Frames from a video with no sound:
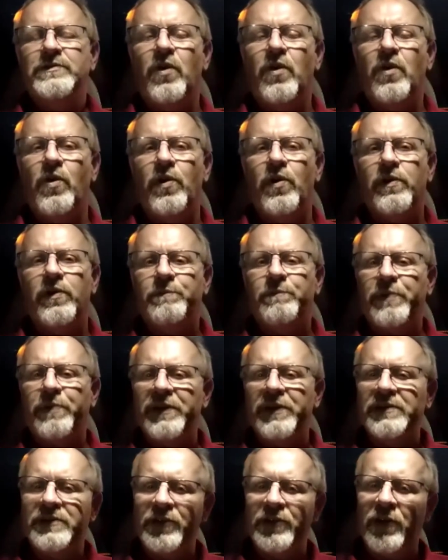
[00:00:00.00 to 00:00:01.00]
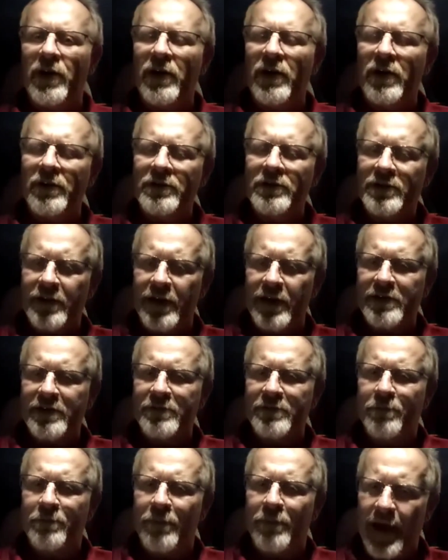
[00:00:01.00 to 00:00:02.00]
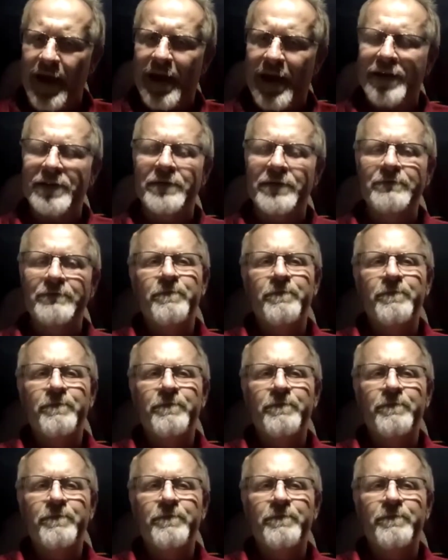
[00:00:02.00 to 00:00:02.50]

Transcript: or the PCR test bad?